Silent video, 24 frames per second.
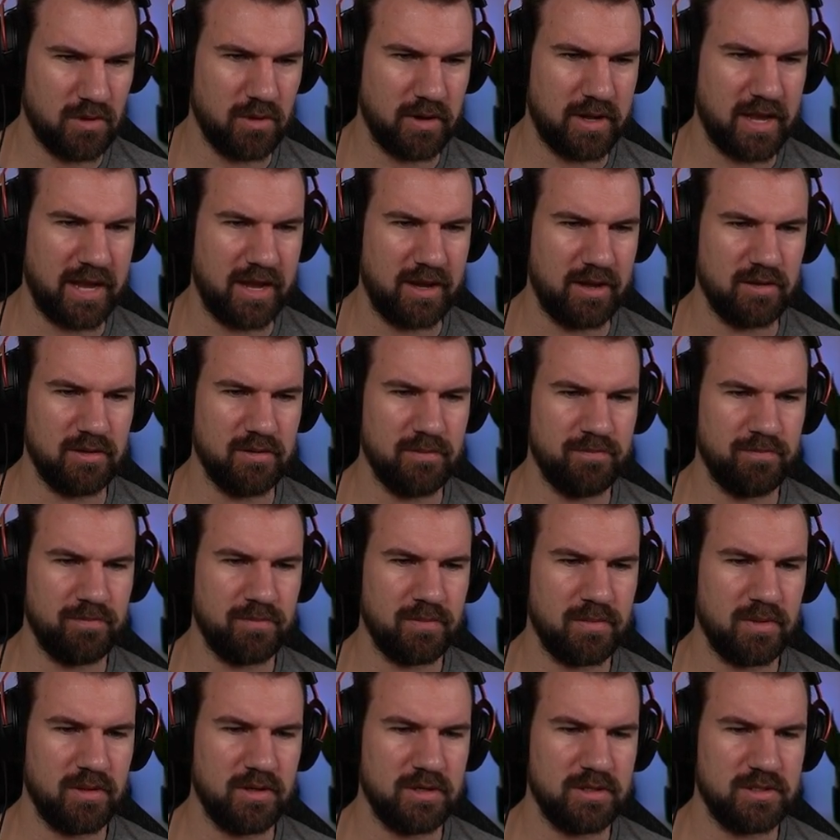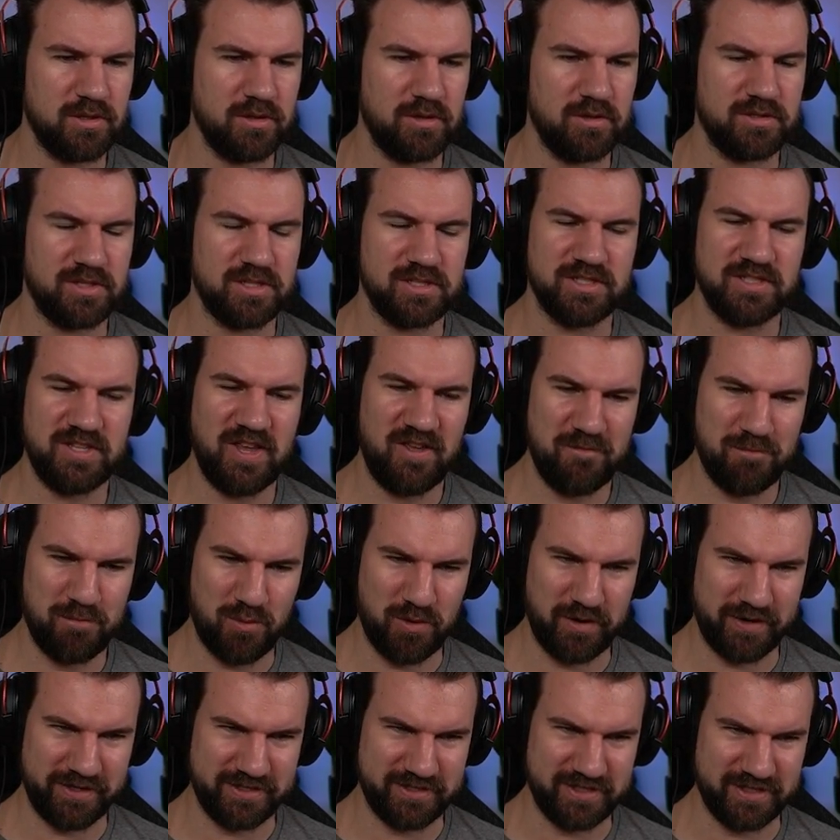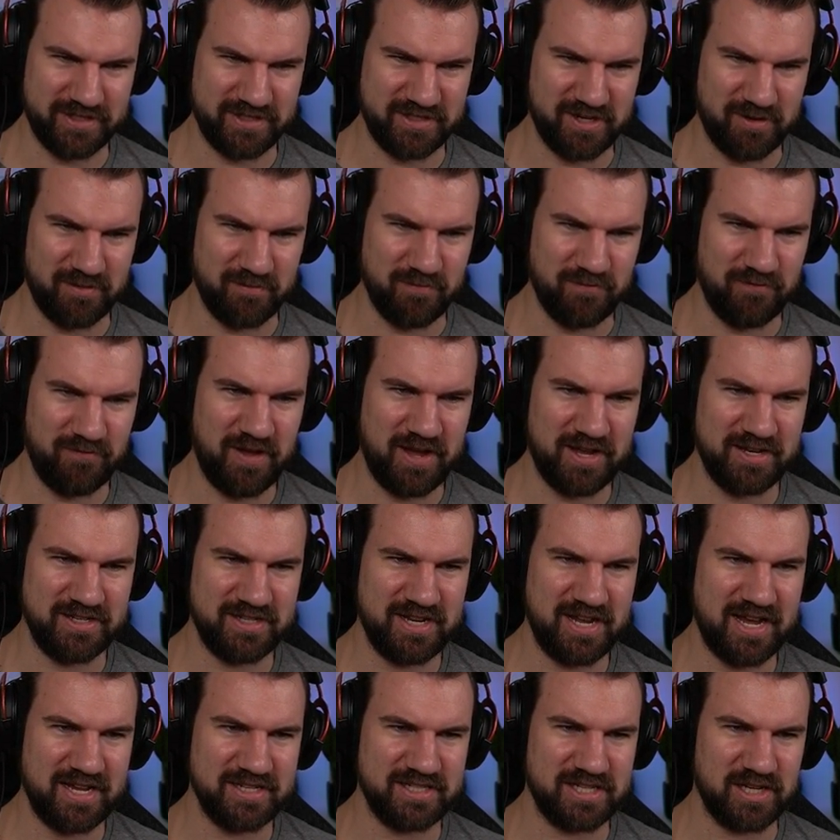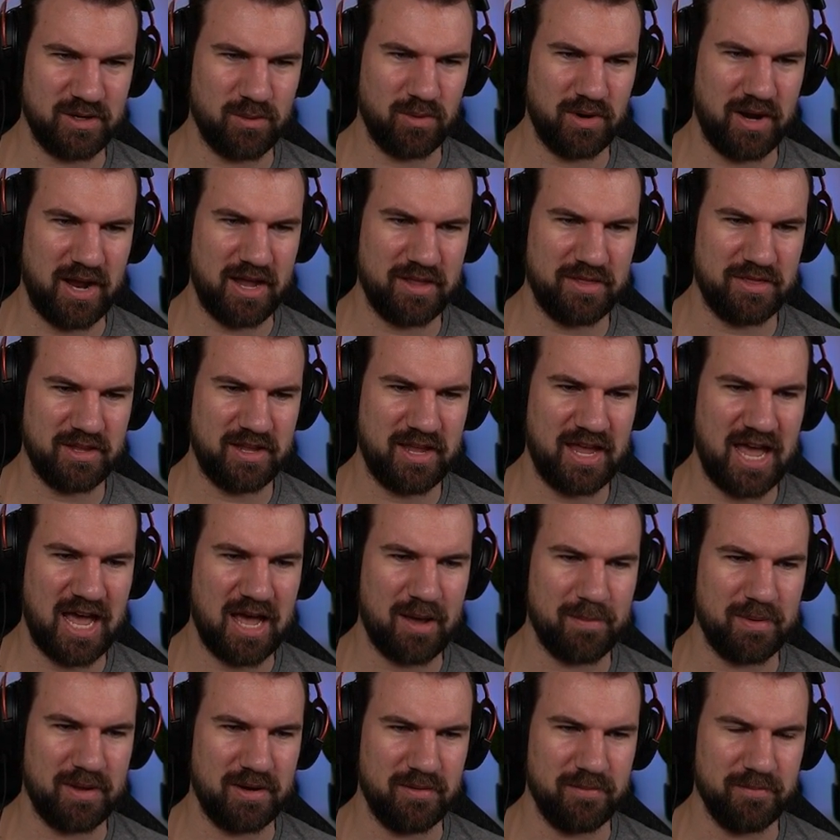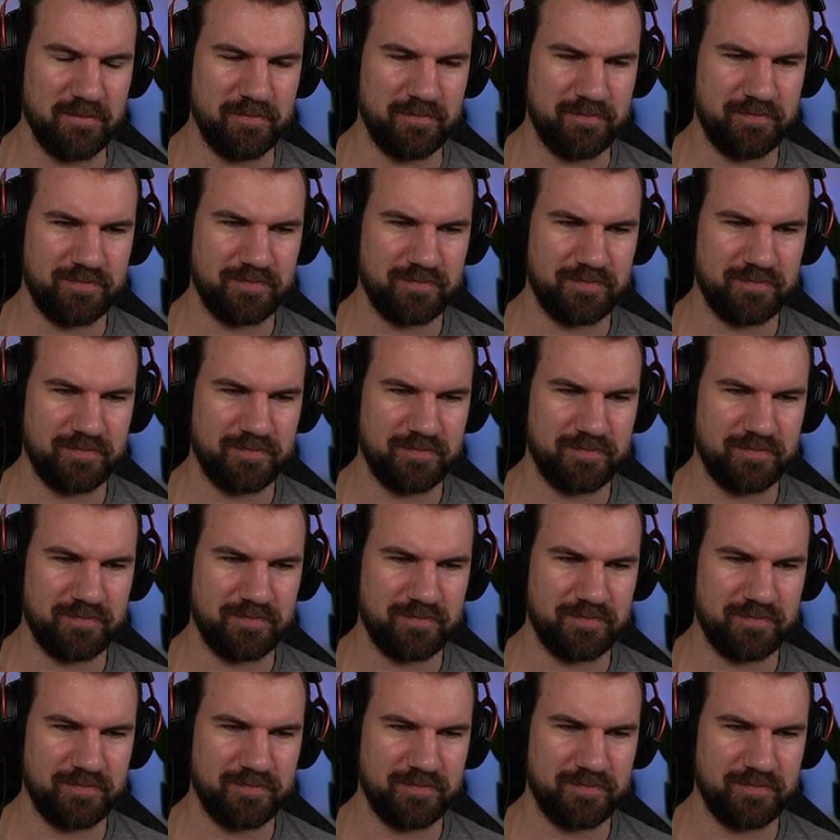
Okay, so there's a save point system. Fantastic, we're at the cabin.